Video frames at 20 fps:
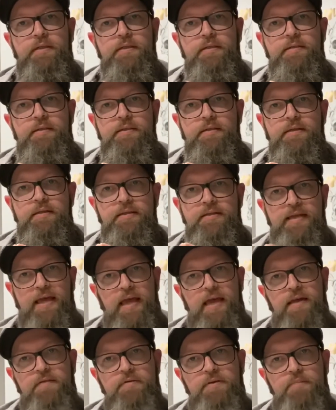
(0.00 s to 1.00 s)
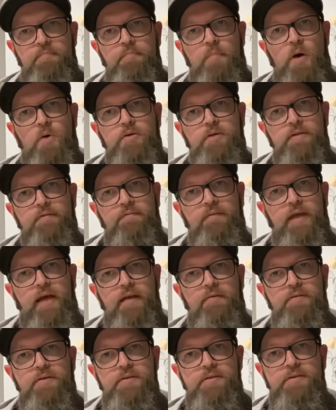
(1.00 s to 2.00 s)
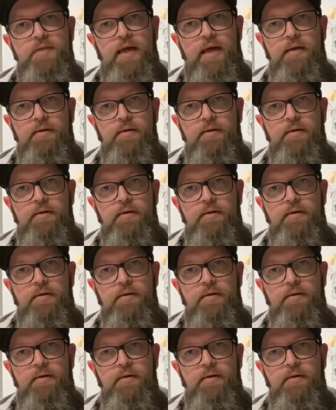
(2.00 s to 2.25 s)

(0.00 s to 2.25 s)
the heavy malty flavors that